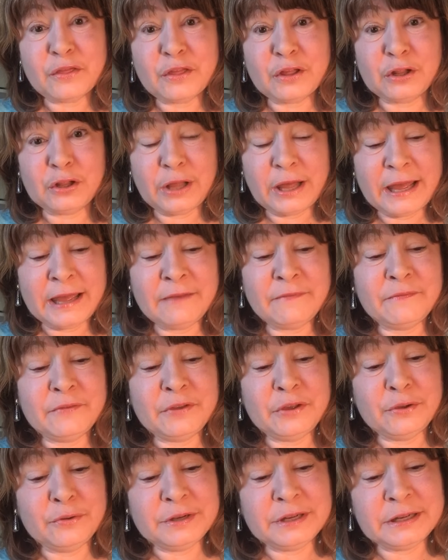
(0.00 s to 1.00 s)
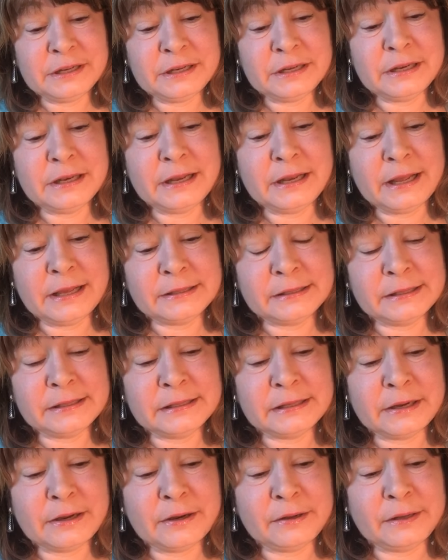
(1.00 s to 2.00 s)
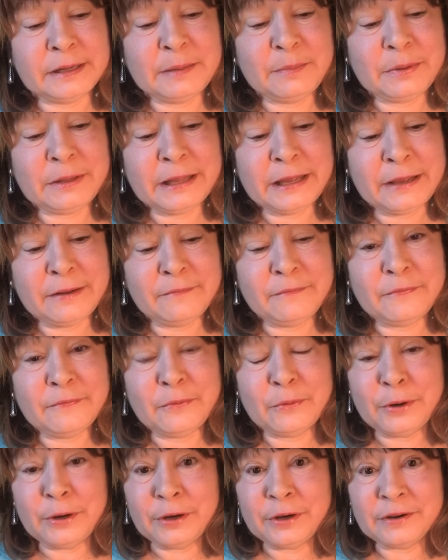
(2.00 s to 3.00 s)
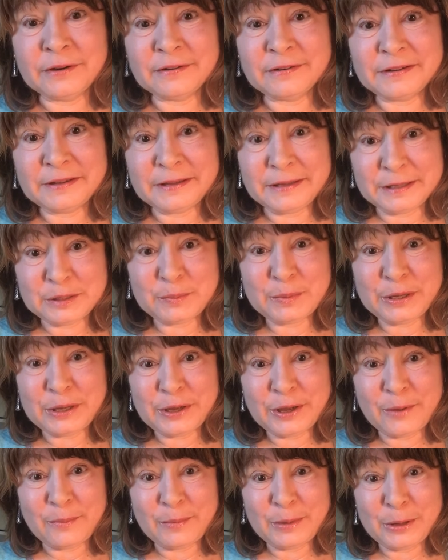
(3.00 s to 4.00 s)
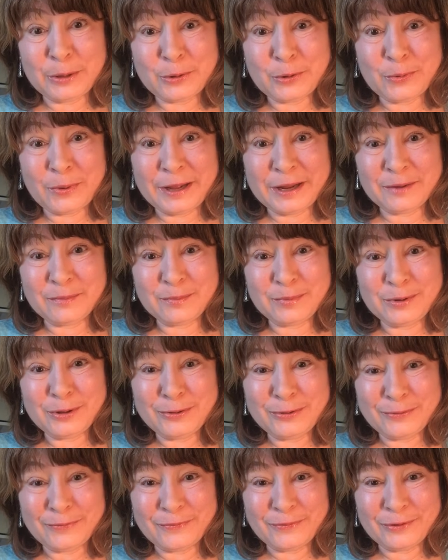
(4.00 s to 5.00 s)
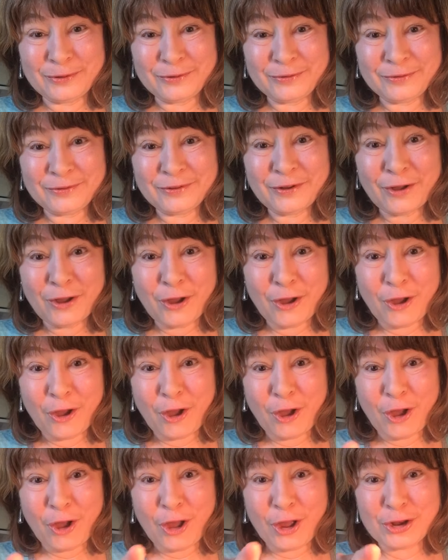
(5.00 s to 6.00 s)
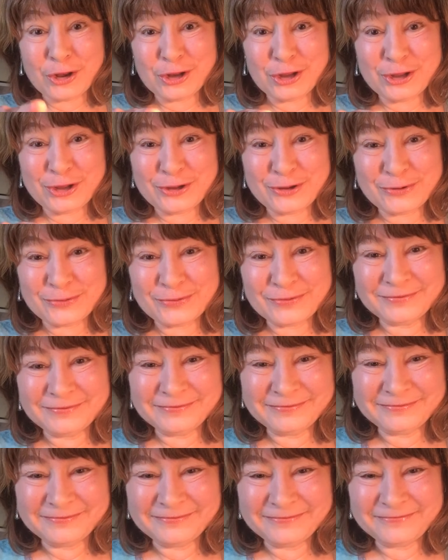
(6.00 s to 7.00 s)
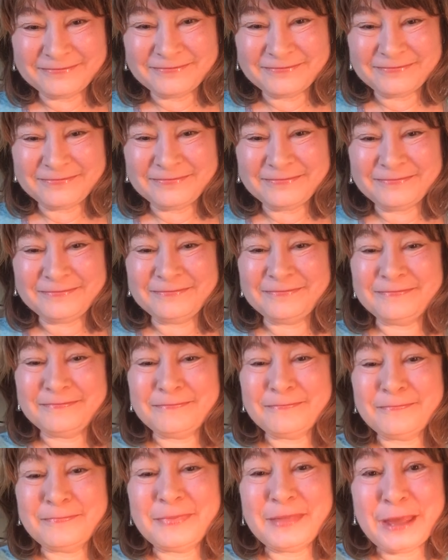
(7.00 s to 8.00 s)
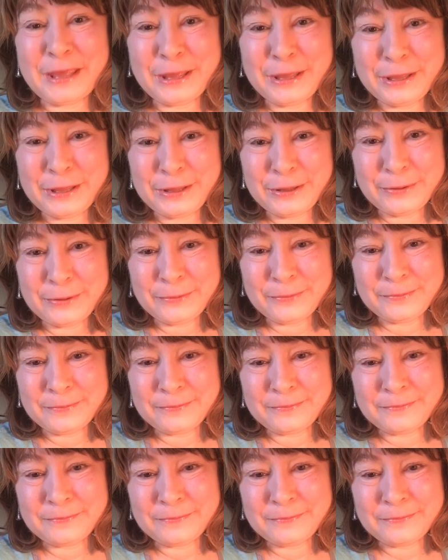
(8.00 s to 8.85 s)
The life you didn't necessarily plan for is becoming quite beautiful on you. Thank you.